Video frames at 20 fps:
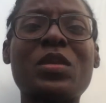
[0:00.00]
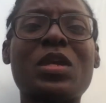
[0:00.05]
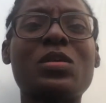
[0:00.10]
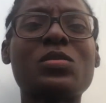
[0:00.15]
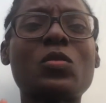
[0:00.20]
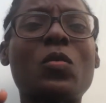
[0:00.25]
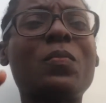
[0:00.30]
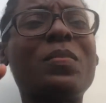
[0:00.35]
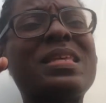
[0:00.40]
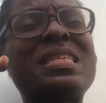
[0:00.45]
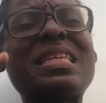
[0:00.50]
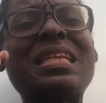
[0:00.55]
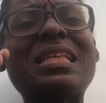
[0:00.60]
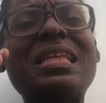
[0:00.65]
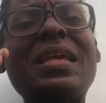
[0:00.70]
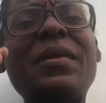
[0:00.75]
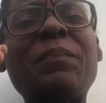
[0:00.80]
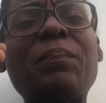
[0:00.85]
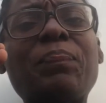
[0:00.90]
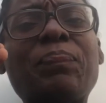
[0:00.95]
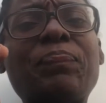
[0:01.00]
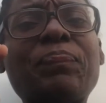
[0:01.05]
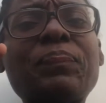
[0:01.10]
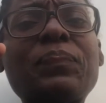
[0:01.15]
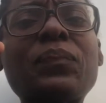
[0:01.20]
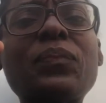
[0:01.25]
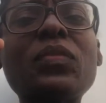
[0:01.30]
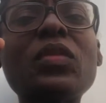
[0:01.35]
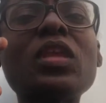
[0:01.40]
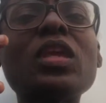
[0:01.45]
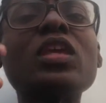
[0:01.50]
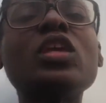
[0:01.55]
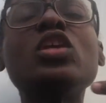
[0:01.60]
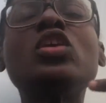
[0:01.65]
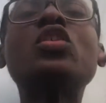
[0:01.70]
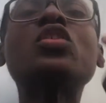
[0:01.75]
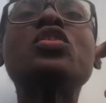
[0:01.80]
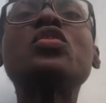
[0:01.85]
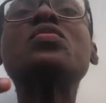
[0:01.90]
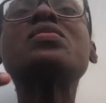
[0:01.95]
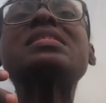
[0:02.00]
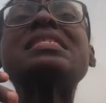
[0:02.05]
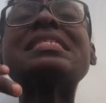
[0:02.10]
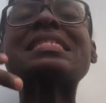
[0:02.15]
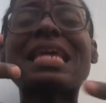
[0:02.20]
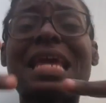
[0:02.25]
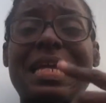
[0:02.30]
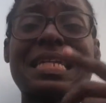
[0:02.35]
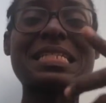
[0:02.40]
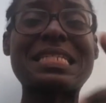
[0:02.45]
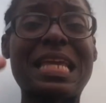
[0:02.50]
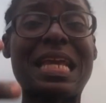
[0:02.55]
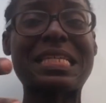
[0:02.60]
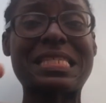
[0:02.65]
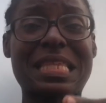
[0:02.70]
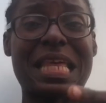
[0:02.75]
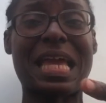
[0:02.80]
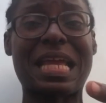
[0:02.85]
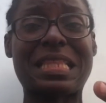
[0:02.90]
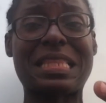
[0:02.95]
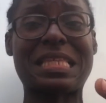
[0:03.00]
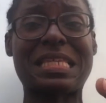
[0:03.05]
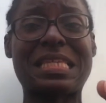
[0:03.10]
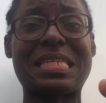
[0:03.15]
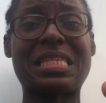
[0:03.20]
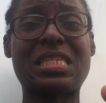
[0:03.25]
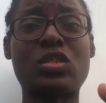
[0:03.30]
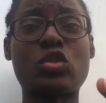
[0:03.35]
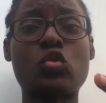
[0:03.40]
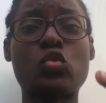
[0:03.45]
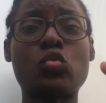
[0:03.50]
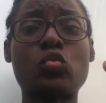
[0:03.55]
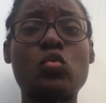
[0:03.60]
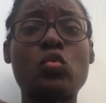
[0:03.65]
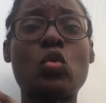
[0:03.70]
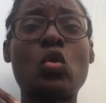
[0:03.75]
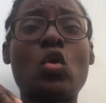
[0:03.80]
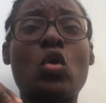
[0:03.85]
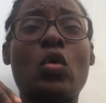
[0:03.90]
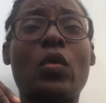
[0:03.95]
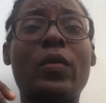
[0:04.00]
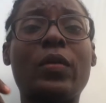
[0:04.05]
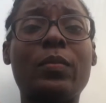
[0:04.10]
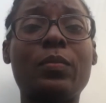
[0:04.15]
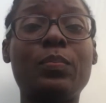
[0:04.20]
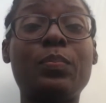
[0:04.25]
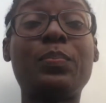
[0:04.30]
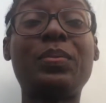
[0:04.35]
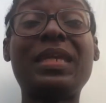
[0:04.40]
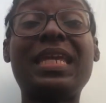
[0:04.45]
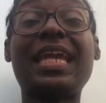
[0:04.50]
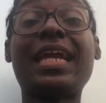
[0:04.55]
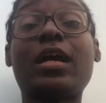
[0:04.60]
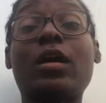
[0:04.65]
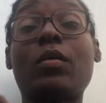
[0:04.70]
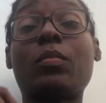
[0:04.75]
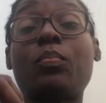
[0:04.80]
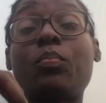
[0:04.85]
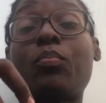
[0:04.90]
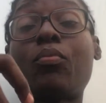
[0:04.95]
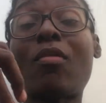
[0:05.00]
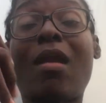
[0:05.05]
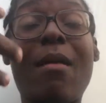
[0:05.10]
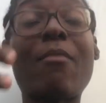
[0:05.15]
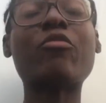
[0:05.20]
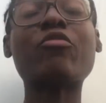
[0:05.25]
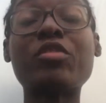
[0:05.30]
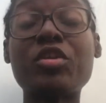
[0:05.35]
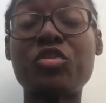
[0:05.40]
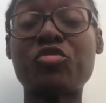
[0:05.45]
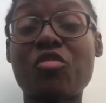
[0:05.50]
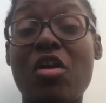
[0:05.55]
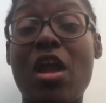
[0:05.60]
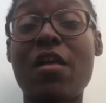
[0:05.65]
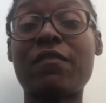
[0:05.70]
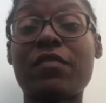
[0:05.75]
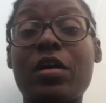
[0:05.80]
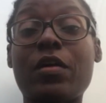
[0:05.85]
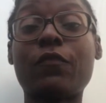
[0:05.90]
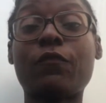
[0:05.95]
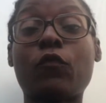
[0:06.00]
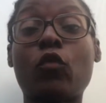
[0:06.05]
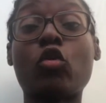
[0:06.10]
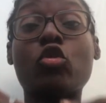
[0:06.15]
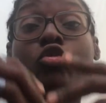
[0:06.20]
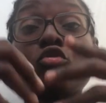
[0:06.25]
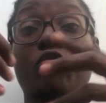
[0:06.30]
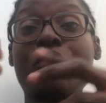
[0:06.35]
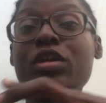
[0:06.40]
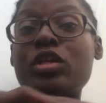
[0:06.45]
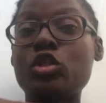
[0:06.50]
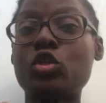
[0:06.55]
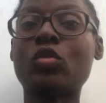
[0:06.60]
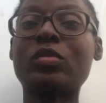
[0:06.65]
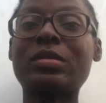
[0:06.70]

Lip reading: So basically, you can use techniques like this to be a primary driver for growing your